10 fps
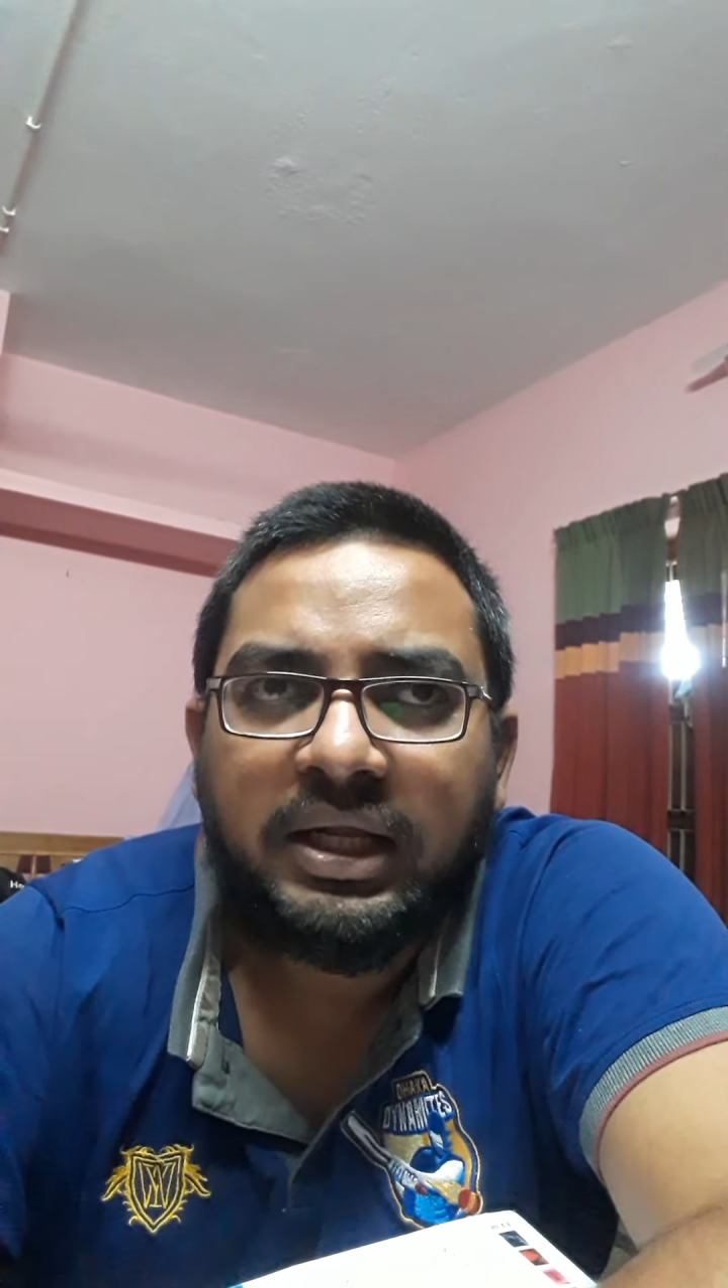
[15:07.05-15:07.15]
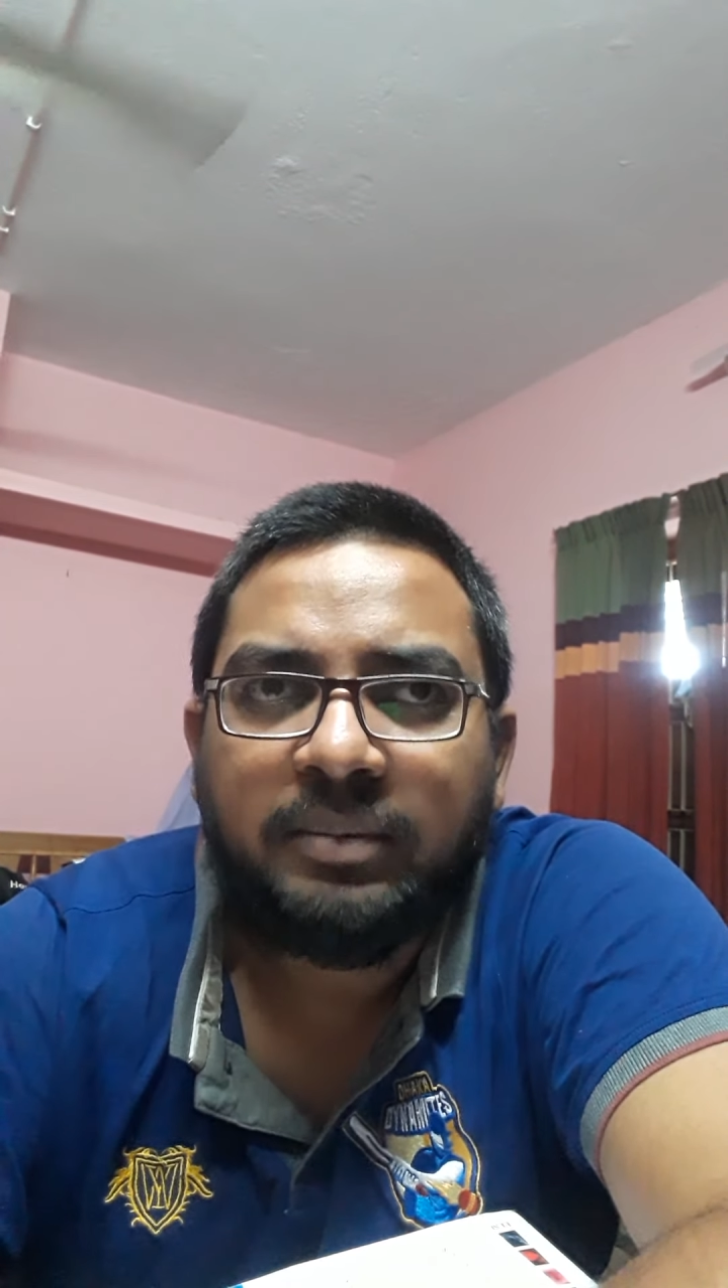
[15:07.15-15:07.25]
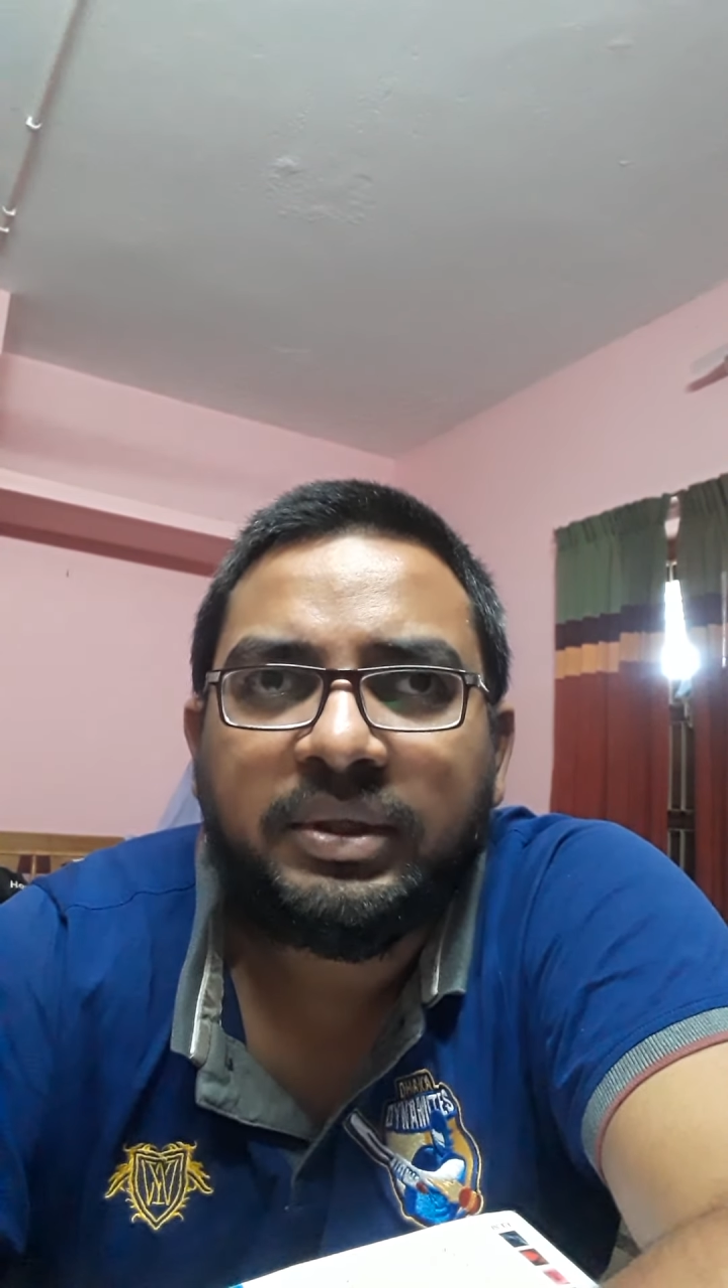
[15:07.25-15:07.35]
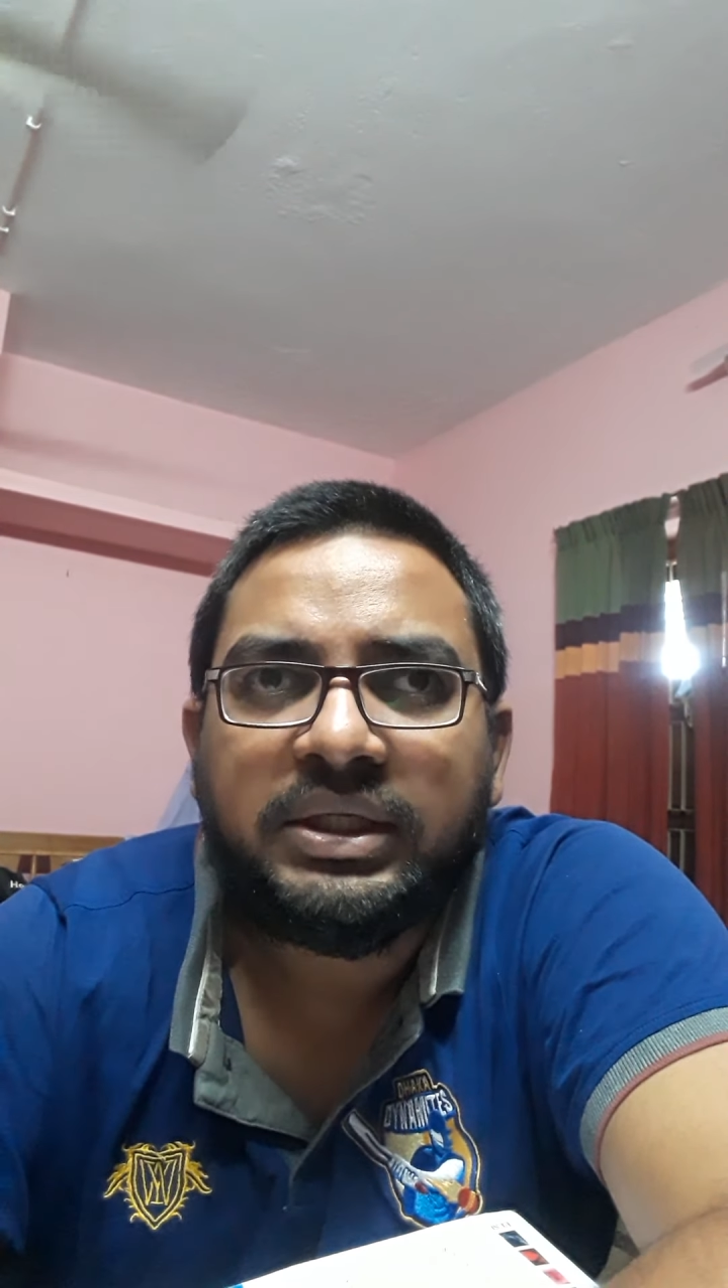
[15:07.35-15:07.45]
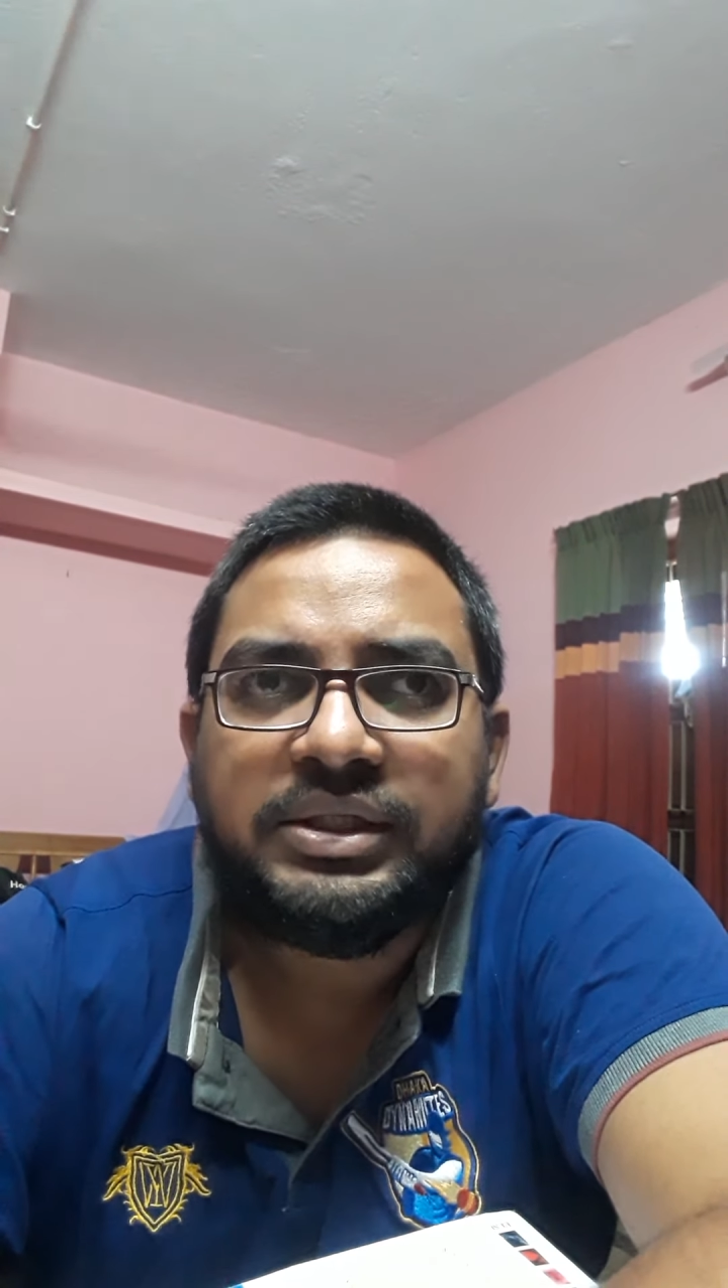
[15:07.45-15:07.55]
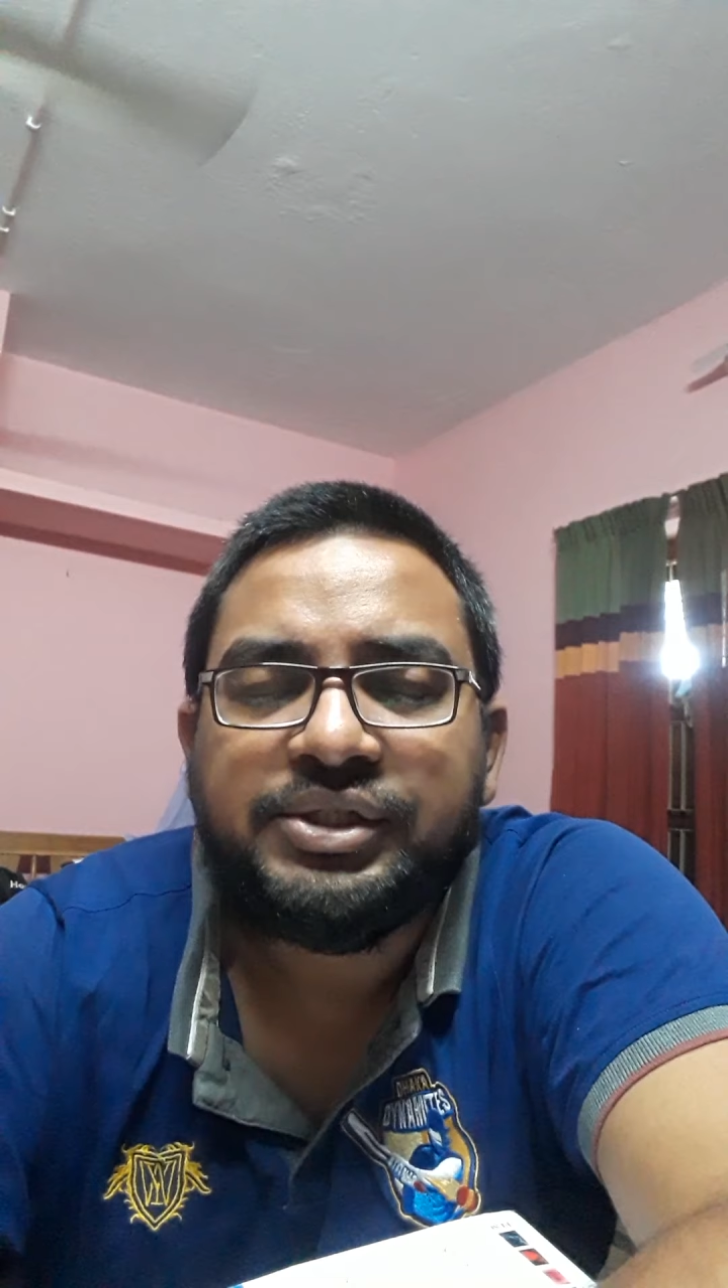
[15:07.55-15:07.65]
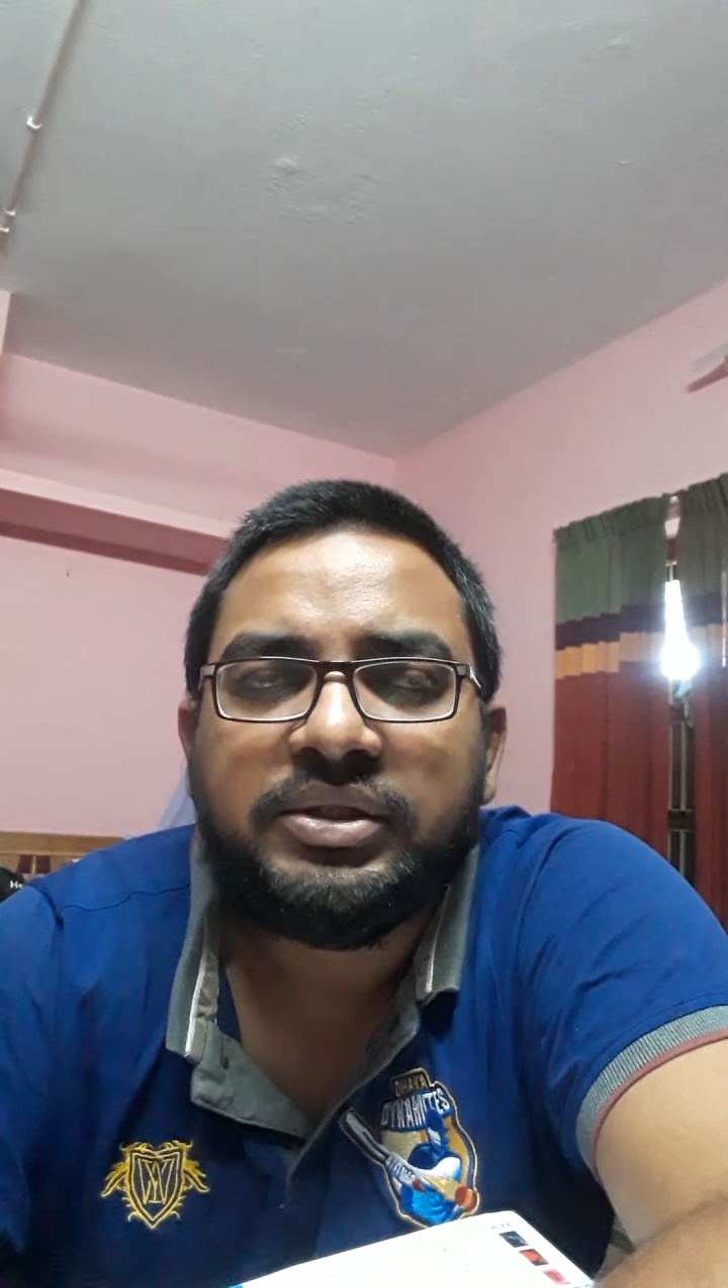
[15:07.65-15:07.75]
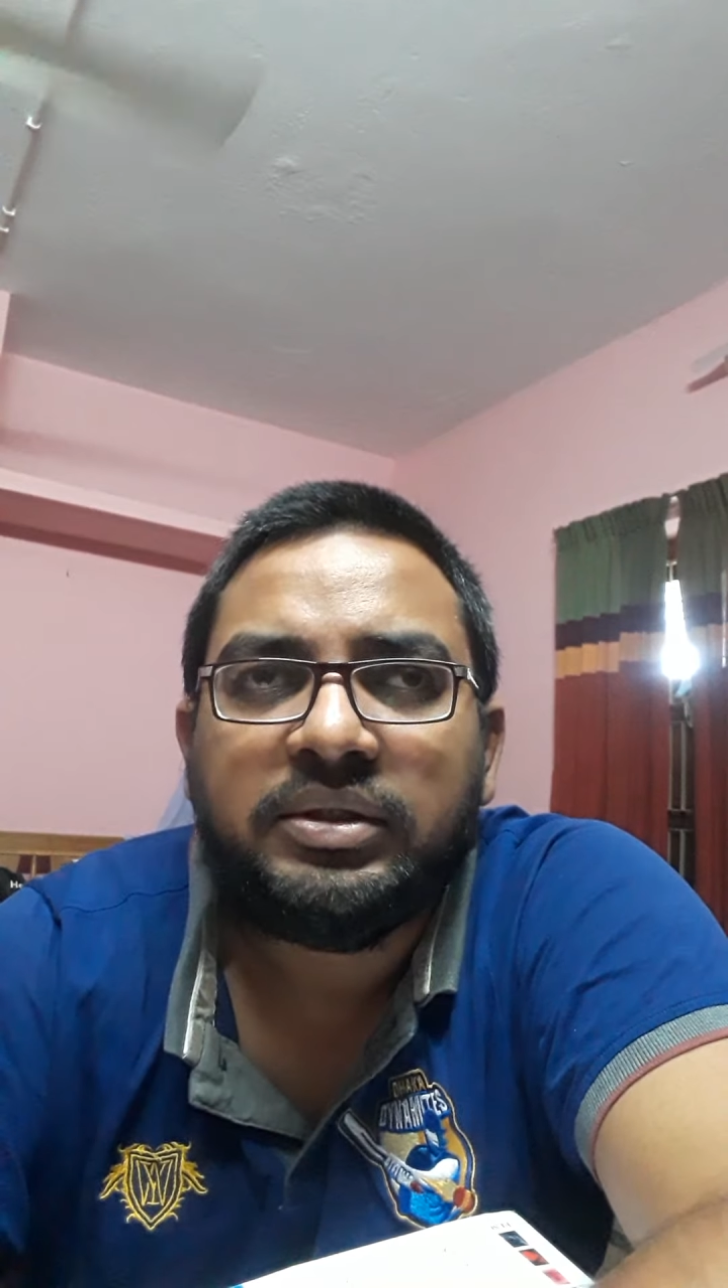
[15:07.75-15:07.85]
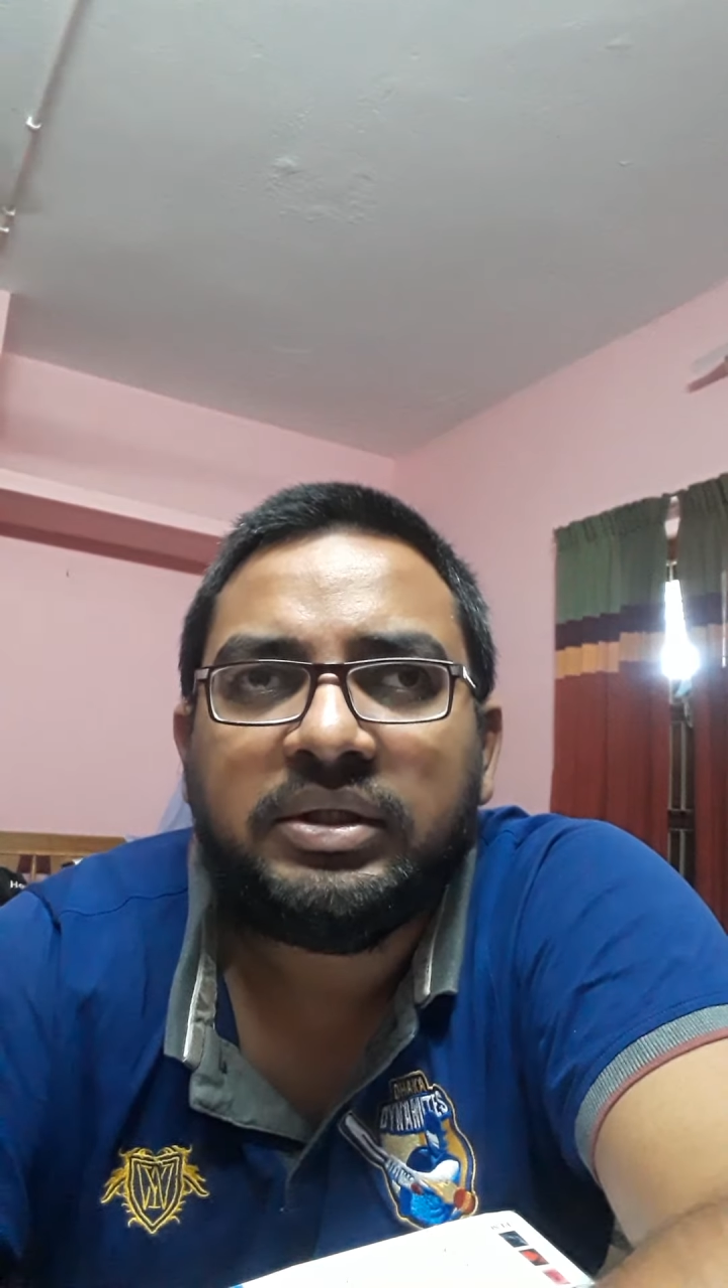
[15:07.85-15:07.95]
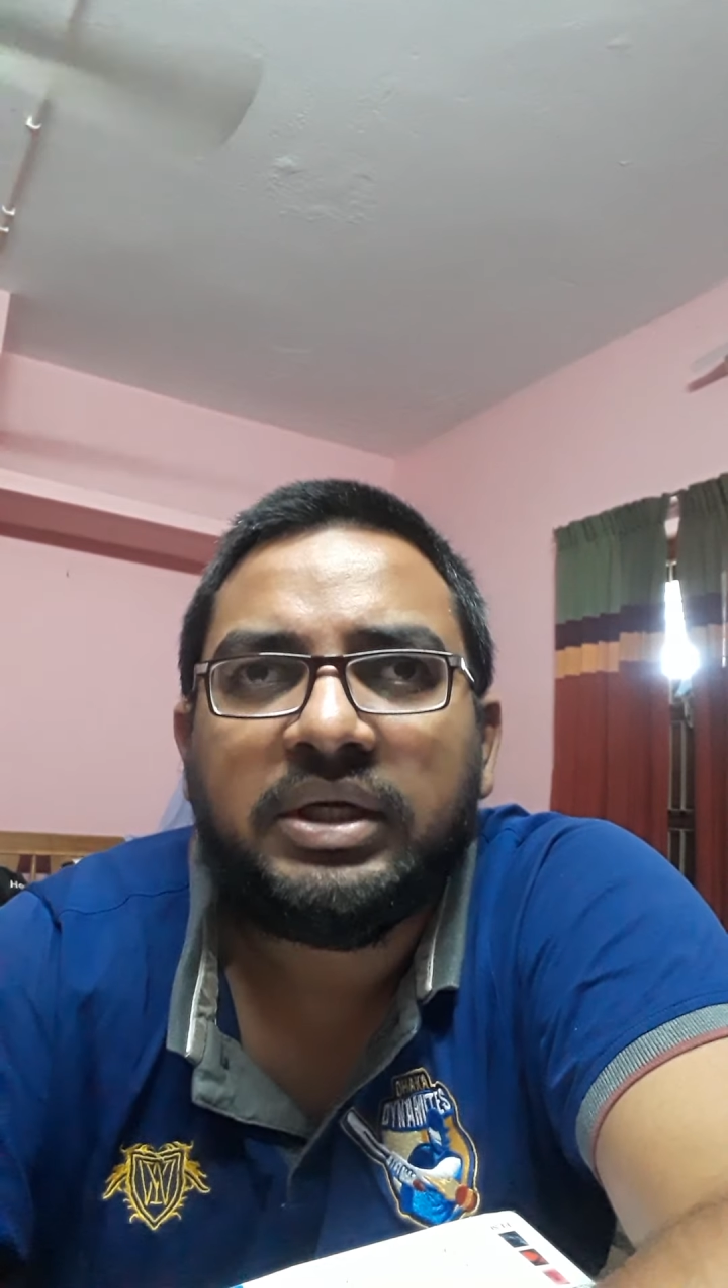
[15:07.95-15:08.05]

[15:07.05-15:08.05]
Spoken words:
hypertension,